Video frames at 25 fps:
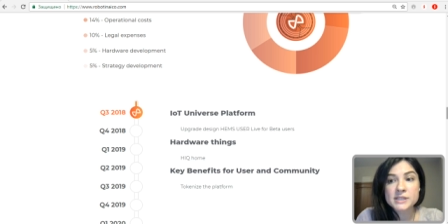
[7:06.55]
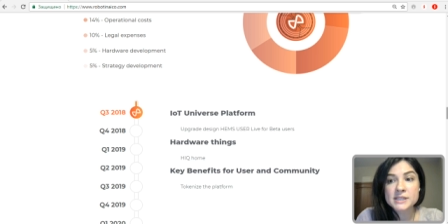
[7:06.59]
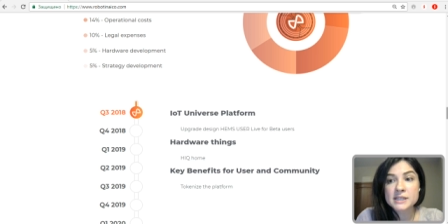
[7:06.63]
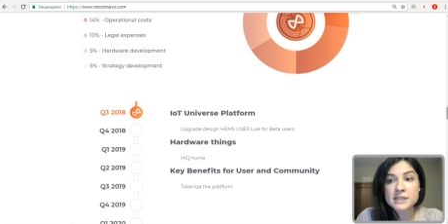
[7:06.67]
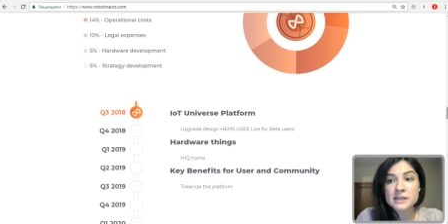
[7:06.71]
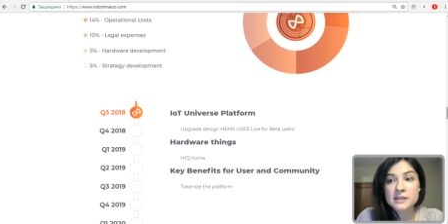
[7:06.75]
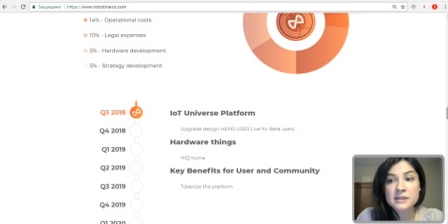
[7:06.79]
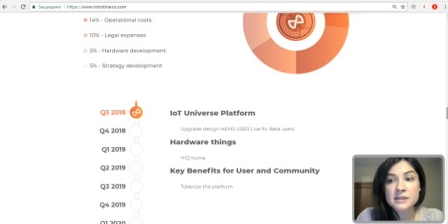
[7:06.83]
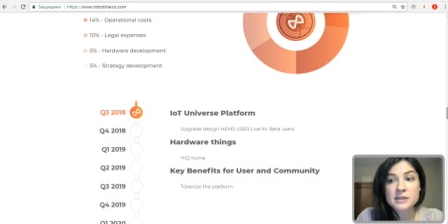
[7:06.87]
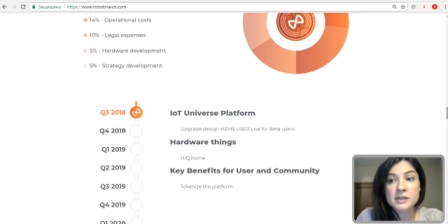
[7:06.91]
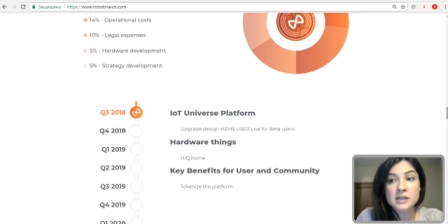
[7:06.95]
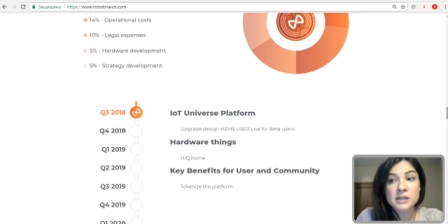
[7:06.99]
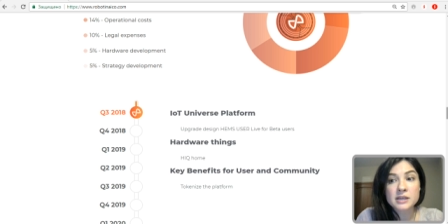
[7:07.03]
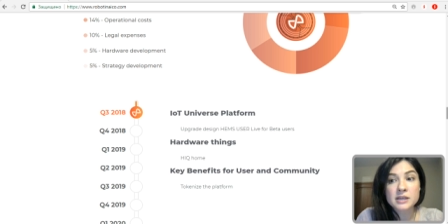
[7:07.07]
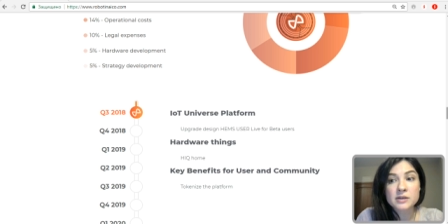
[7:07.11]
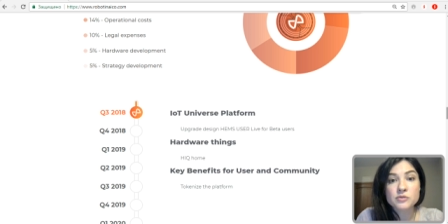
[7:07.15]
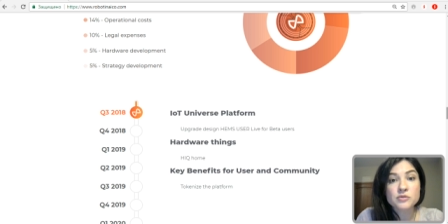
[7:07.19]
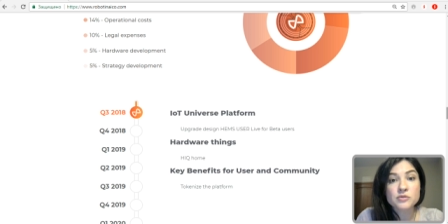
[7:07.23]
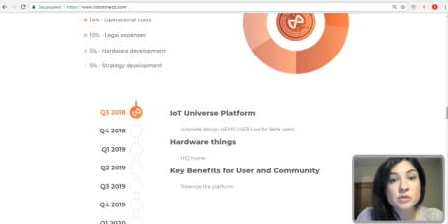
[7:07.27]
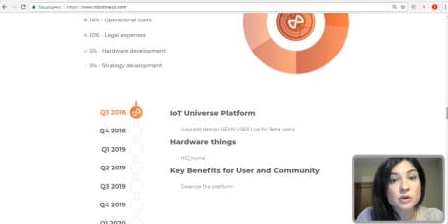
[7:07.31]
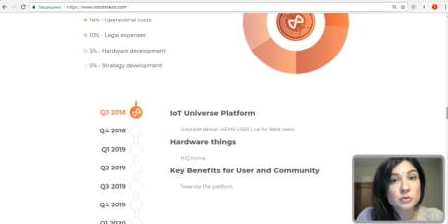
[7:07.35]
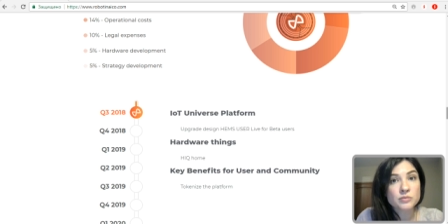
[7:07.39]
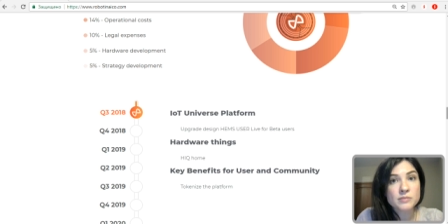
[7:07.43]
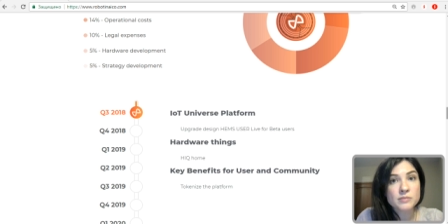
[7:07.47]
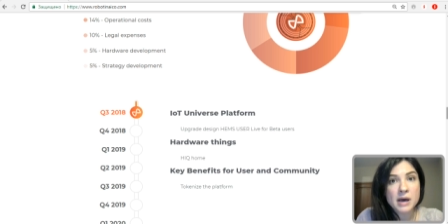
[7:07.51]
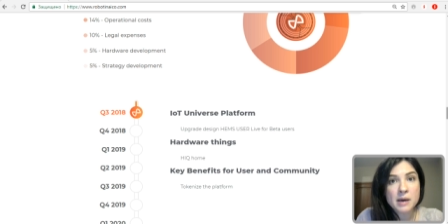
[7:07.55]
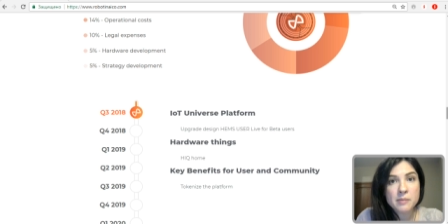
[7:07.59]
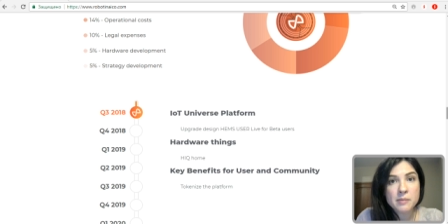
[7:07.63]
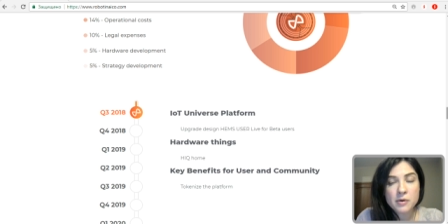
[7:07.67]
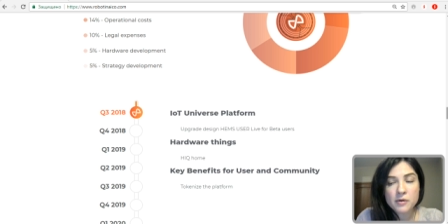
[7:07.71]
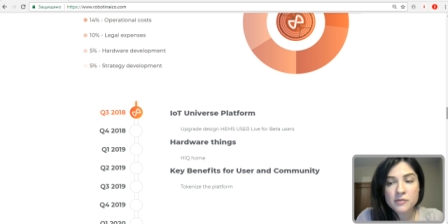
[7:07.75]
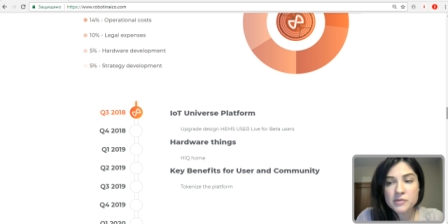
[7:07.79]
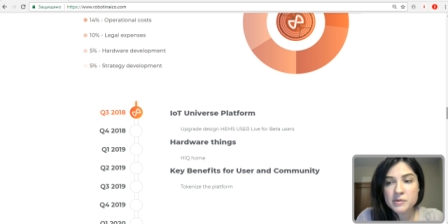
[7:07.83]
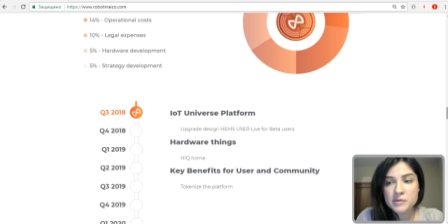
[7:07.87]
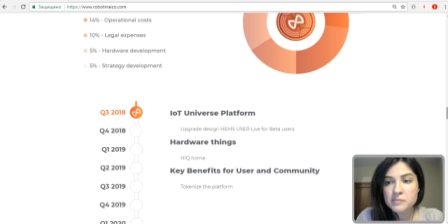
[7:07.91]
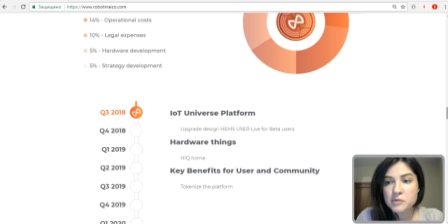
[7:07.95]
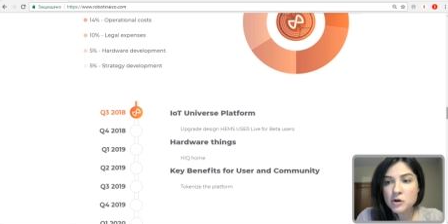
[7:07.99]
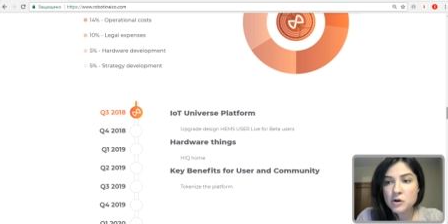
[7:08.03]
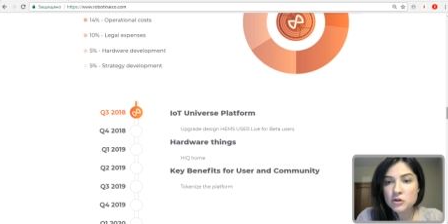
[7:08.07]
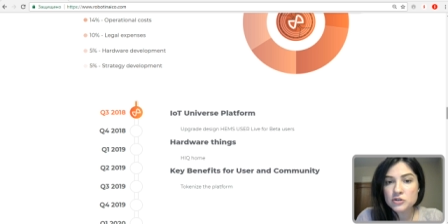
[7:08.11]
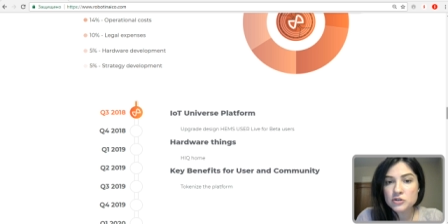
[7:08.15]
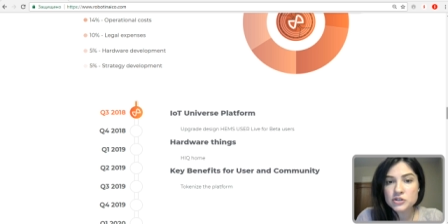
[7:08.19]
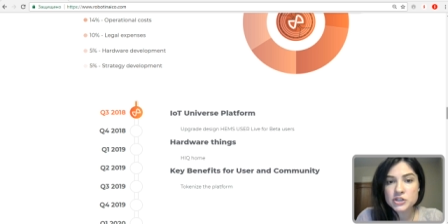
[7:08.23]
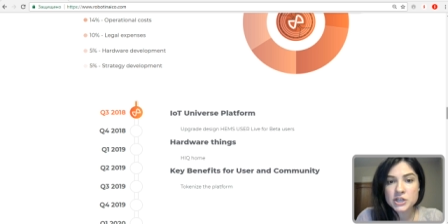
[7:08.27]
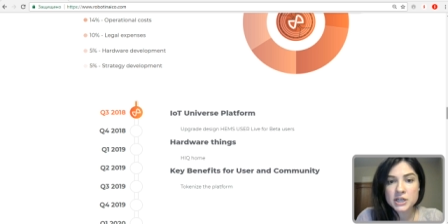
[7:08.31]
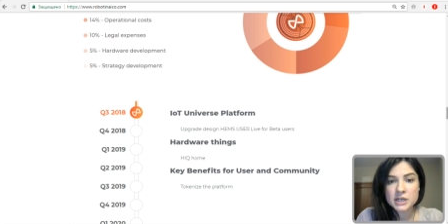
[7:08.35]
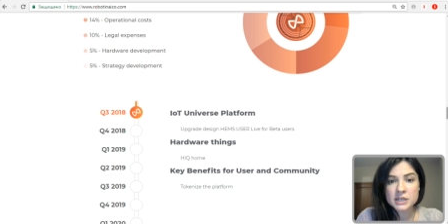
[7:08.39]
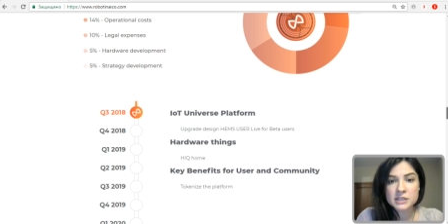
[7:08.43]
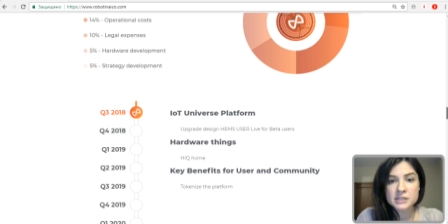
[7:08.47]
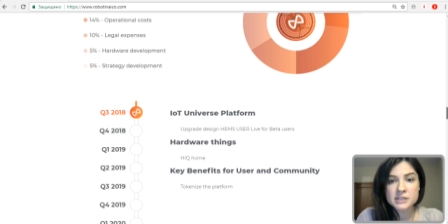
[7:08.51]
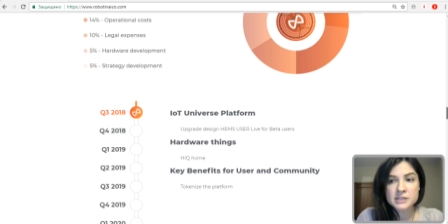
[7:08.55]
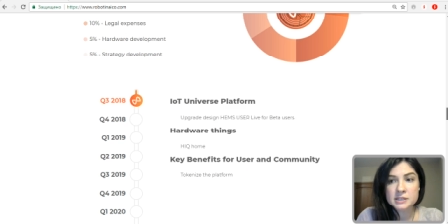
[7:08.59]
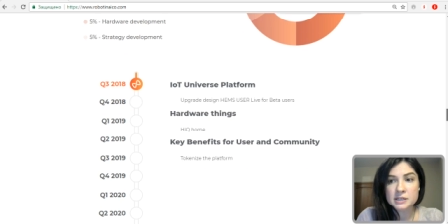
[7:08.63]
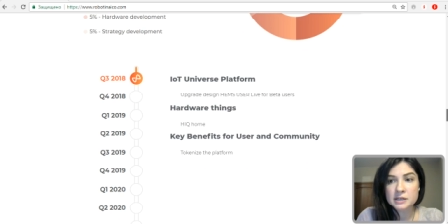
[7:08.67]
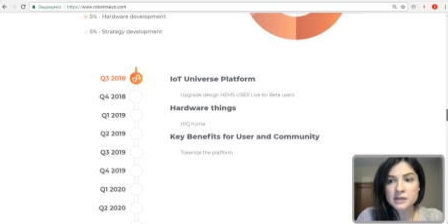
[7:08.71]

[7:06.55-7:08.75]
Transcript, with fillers: see the roadmap of the project.